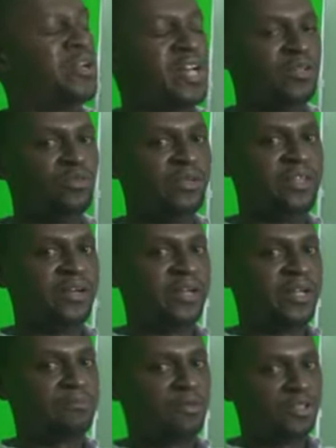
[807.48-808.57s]
are done with the
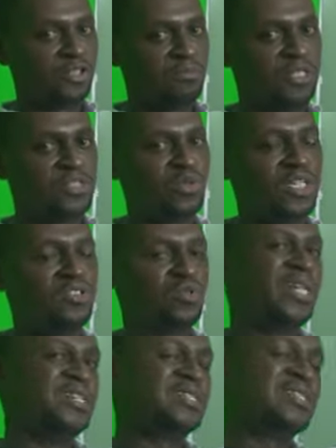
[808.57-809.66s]
reapportionment, you need to
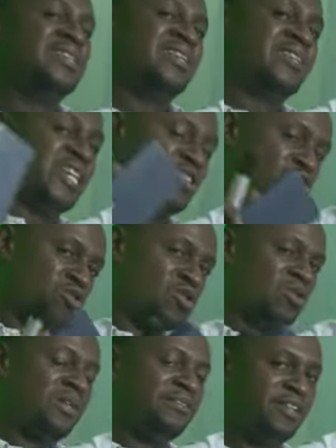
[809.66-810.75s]
get the
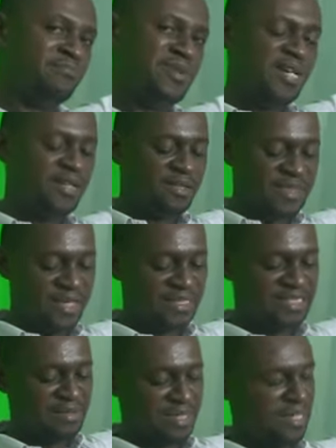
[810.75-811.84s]
total given by the
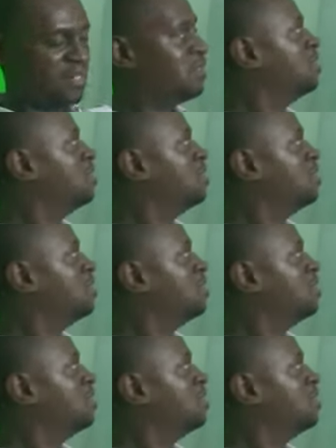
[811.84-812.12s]
examiner.